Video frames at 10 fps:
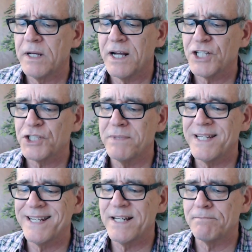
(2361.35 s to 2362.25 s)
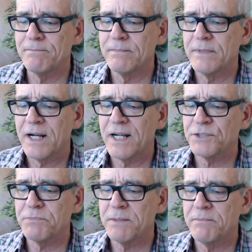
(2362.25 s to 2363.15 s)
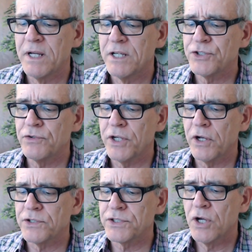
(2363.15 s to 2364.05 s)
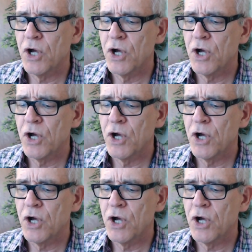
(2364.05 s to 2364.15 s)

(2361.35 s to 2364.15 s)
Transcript: Osmanum Studios.